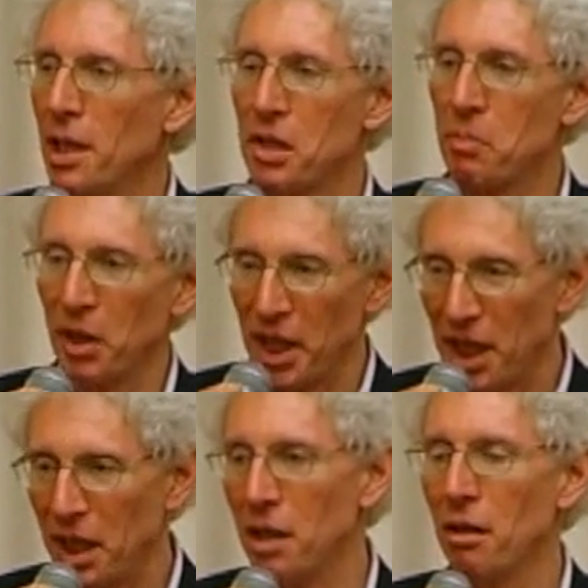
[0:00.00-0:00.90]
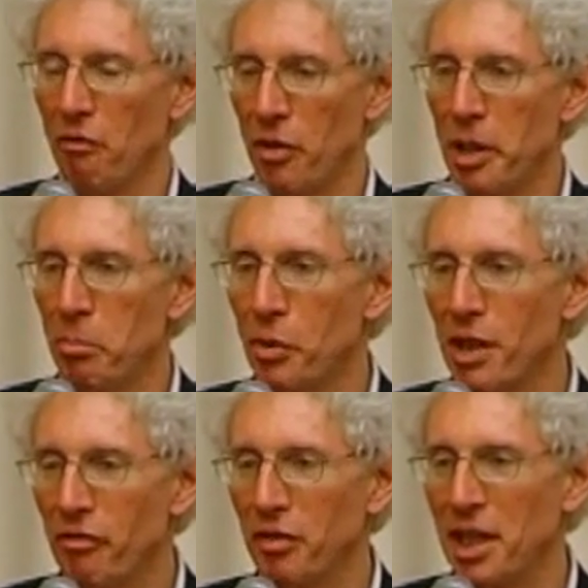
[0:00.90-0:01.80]
explain very
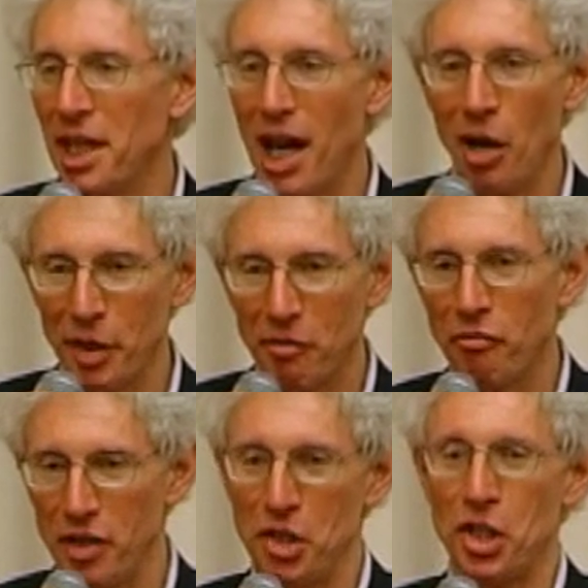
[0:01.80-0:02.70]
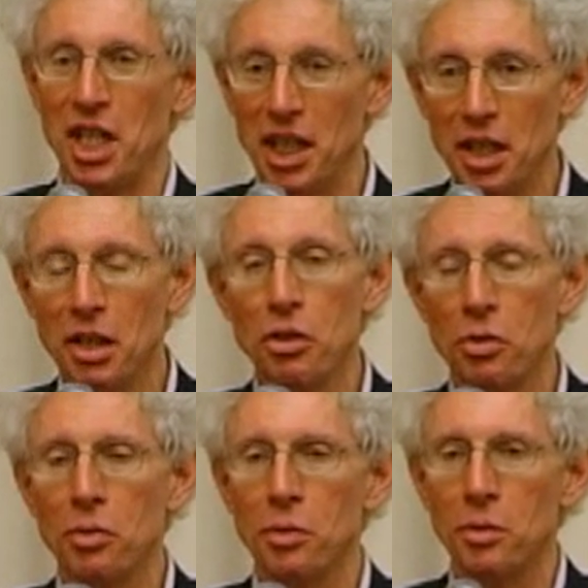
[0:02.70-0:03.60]
briefly how it fits
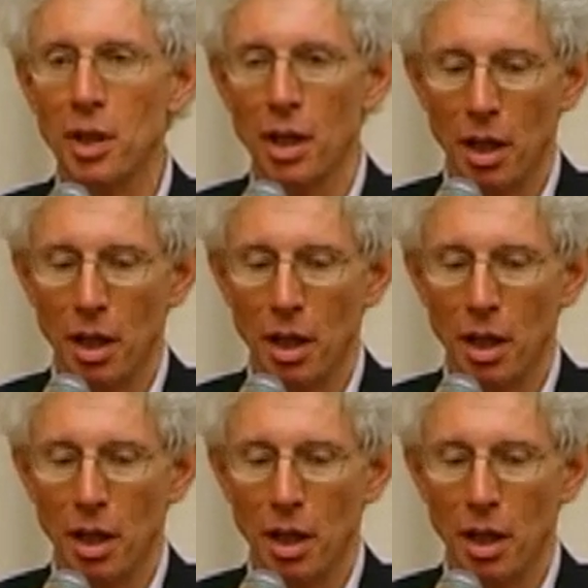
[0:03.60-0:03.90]
into